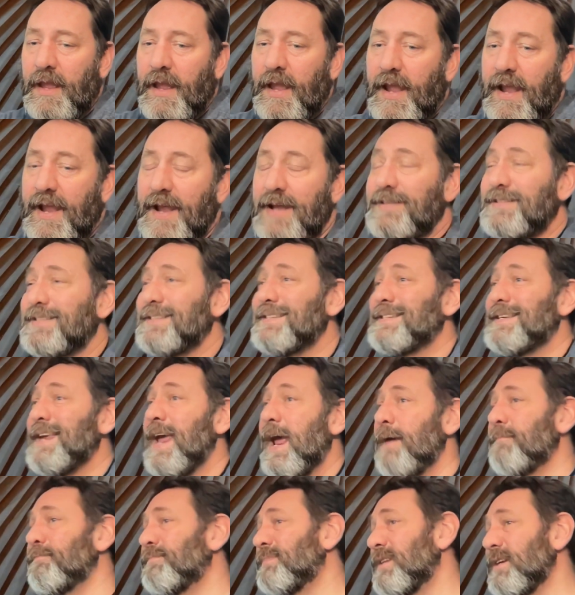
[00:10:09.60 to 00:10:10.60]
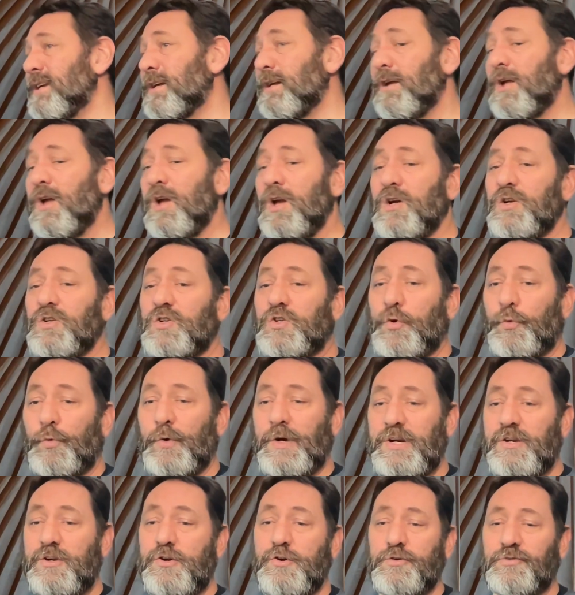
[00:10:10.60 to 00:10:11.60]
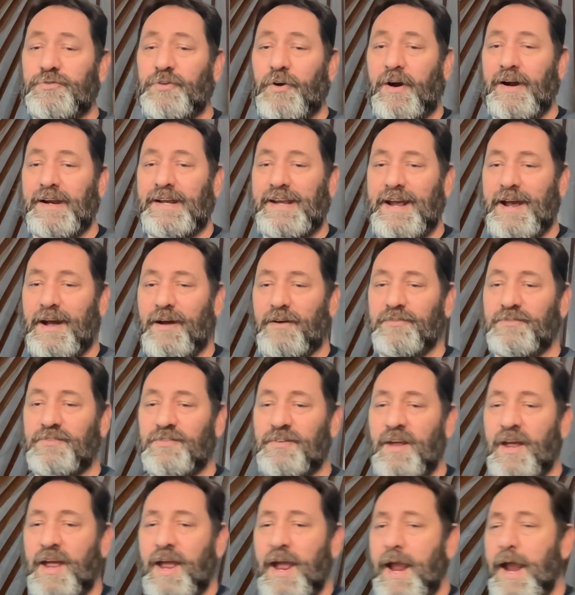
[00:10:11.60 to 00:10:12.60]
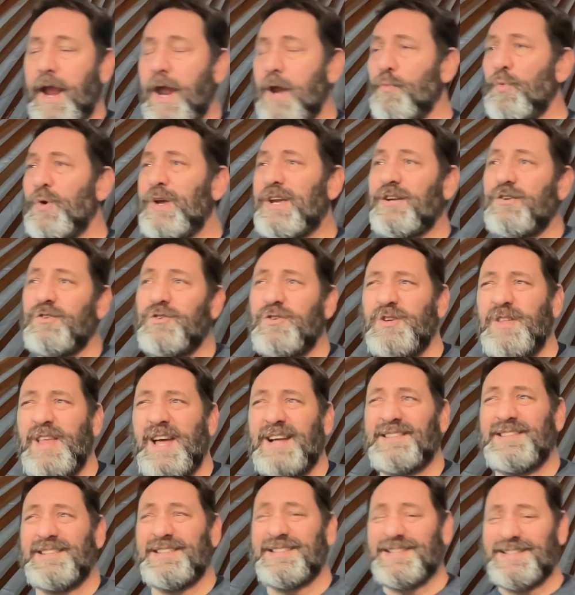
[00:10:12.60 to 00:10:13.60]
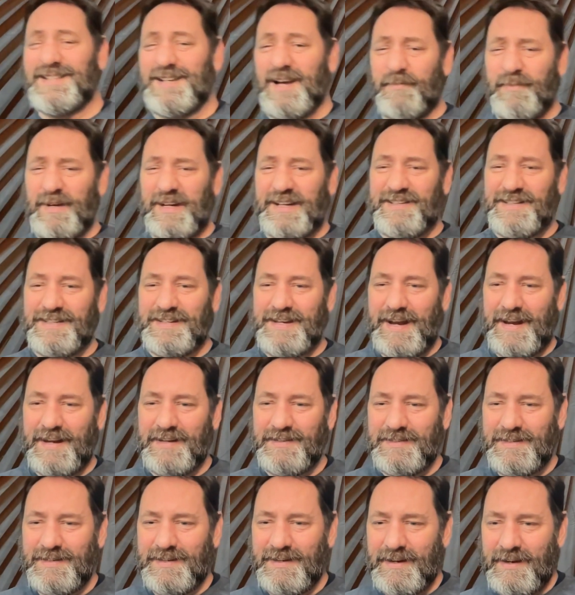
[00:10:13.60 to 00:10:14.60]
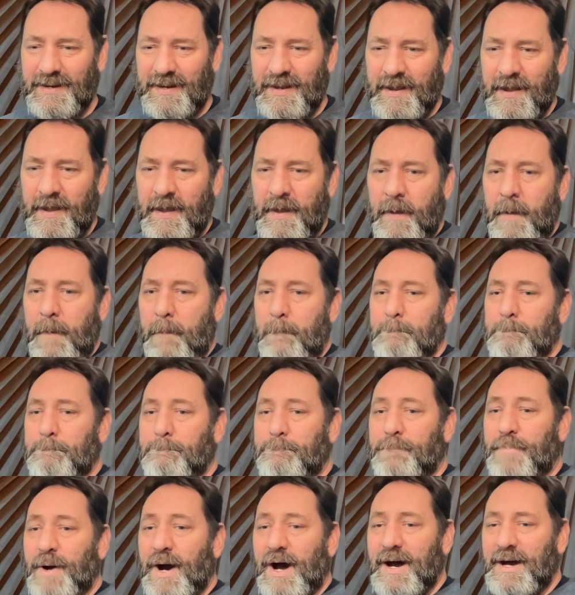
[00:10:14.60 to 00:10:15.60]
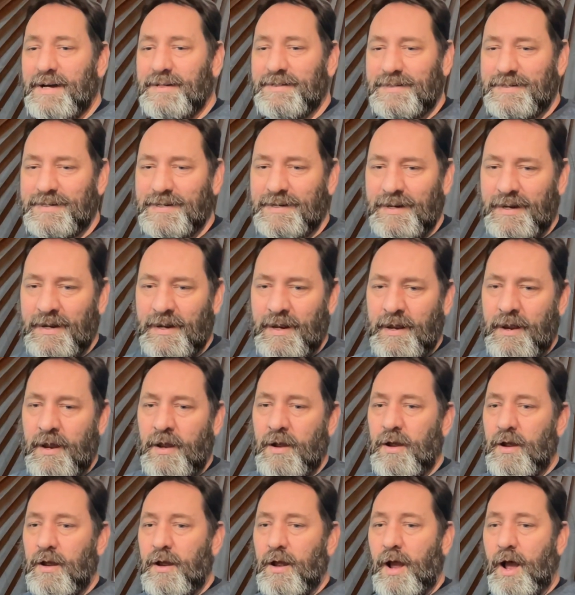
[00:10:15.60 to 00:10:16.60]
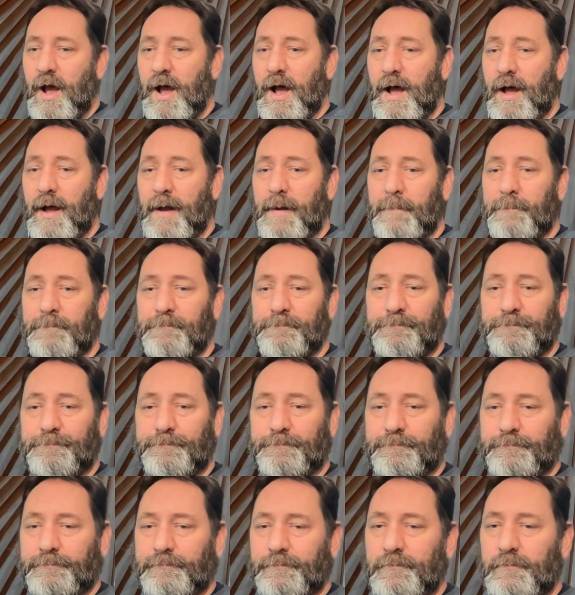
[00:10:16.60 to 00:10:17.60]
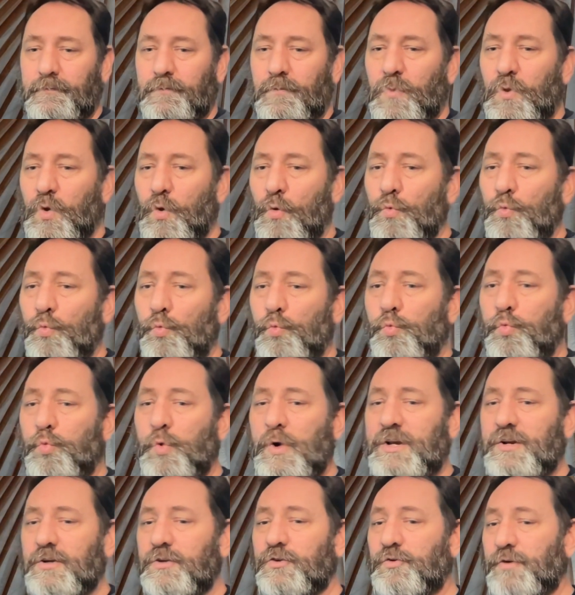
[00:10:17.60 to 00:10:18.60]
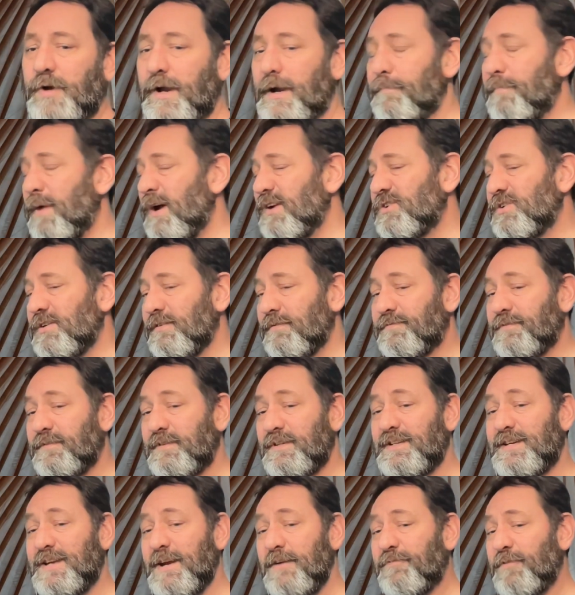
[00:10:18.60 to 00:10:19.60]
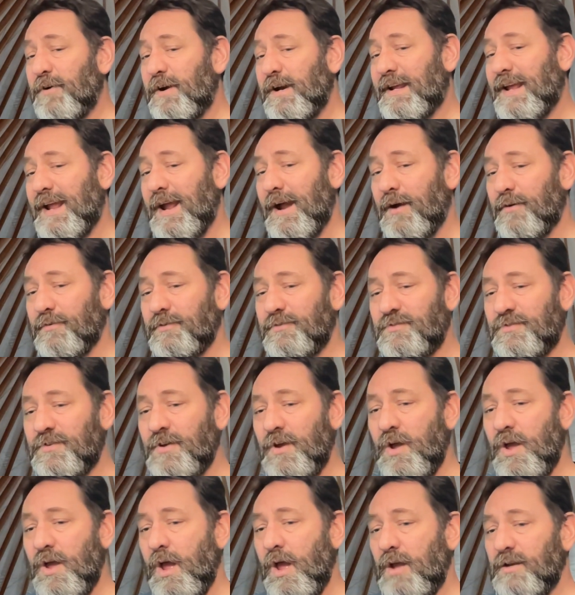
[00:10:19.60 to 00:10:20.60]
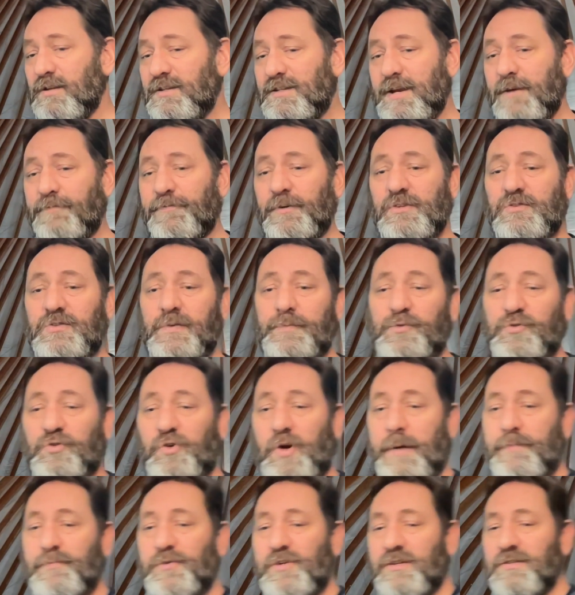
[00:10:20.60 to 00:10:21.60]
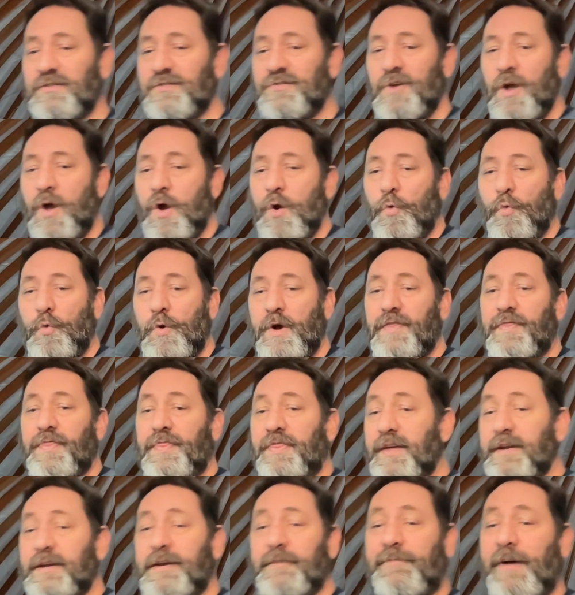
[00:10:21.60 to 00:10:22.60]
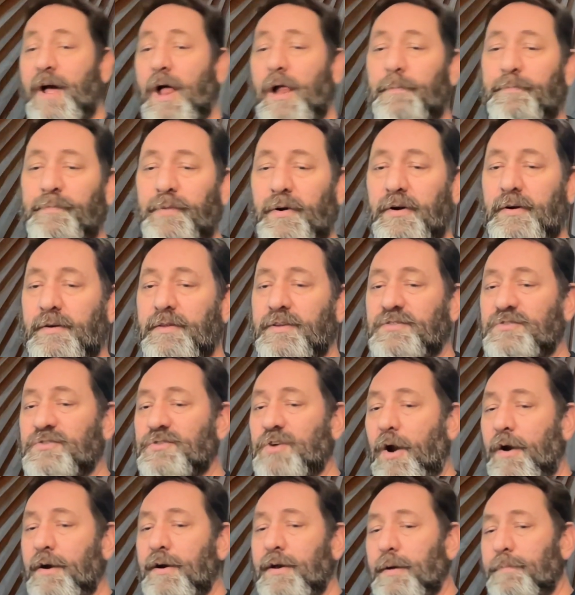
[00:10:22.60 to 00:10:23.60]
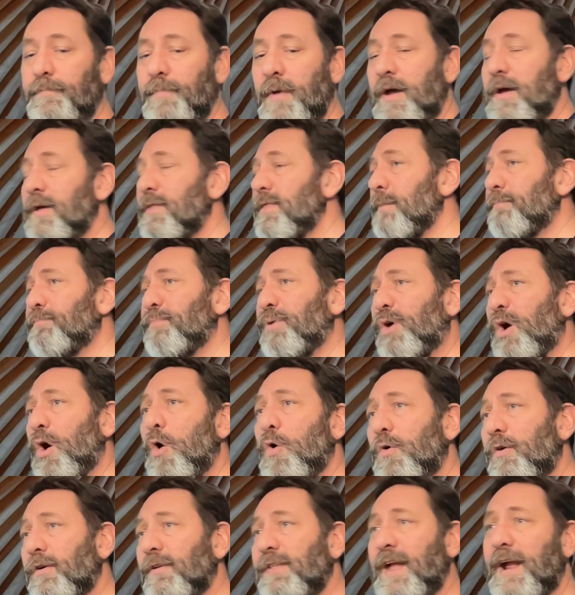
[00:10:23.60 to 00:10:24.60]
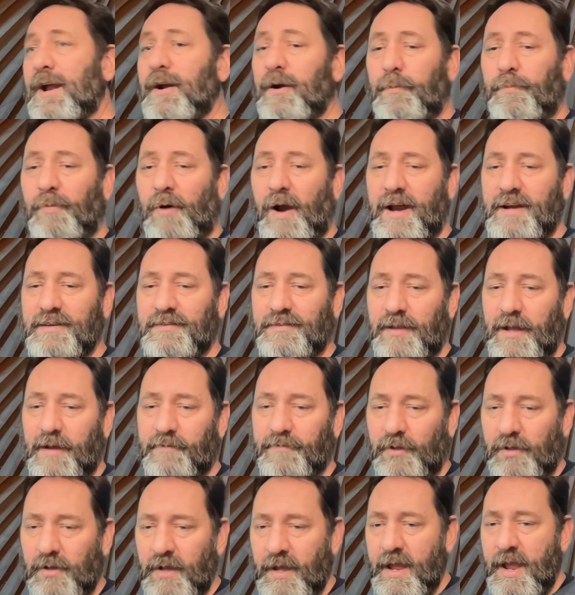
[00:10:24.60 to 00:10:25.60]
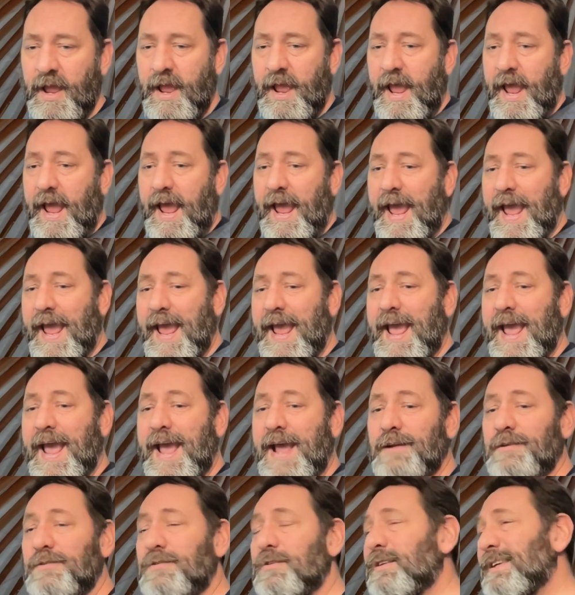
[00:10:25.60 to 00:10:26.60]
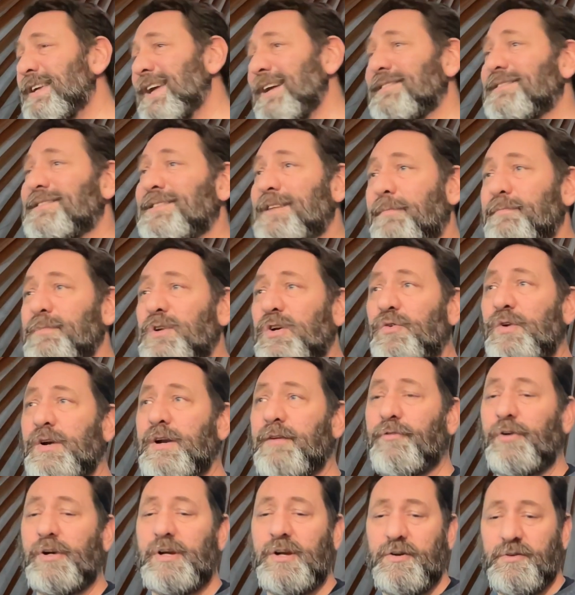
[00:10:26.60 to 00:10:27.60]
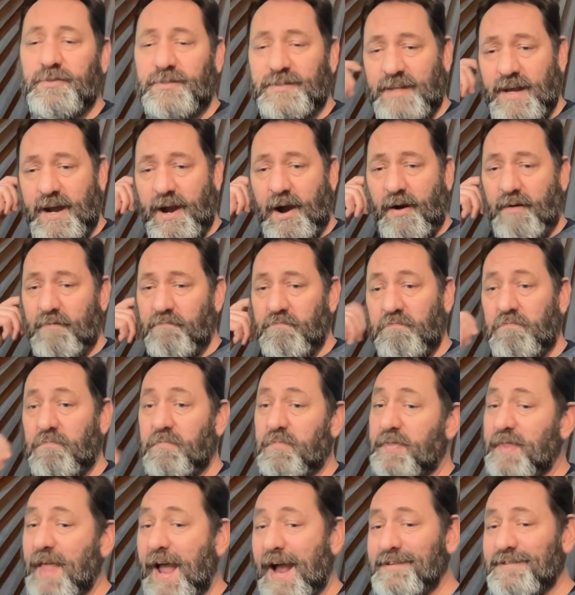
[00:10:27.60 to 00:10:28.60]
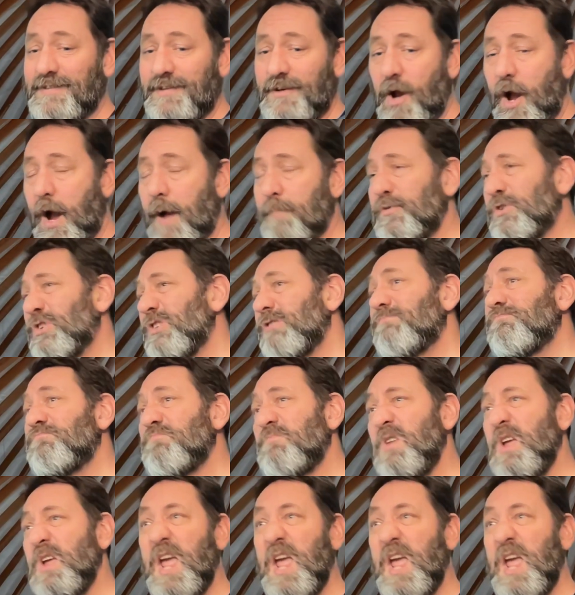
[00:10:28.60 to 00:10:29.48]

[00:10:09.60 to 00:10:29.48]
It's tempting to reuse our accounts, and we can do that to some extent, but we could create a bunch of different accounts, different subscriptions with the developer, the startup, the pro, or the enterprise level, and get some degree of reuse there. That's an option.